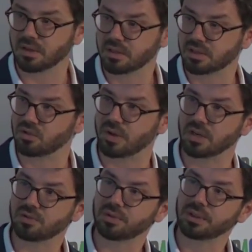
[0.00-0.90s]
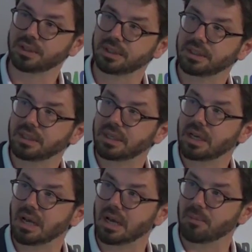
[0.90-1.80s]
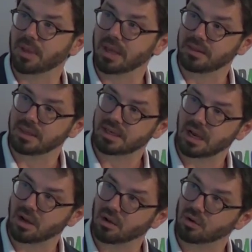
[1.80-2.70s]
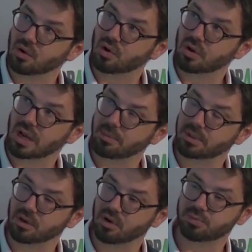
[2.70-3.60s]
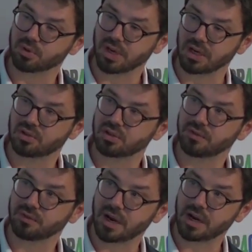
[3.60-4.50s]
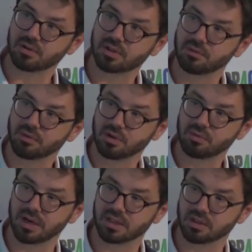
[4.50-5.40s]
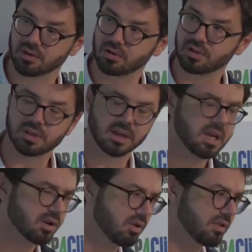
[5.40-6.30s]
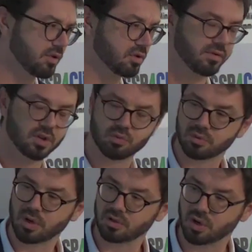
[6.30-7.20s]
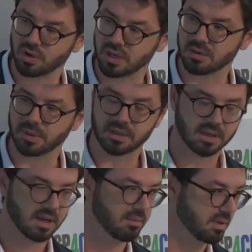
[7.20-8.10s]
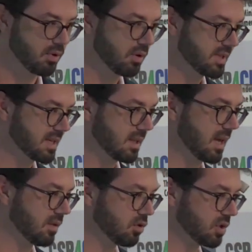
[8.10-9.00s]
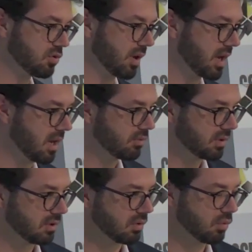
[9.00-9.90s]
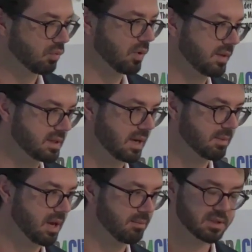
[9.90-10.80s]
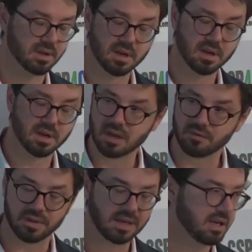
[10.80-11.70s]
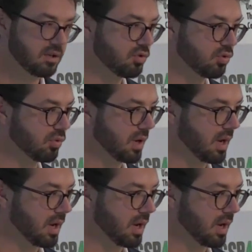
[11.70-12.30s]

situation. And these are capital cost projections for various renewable energy technologies, including fossil fuels, which we don't show here, but the model takes those into account. And when the time comes for the need to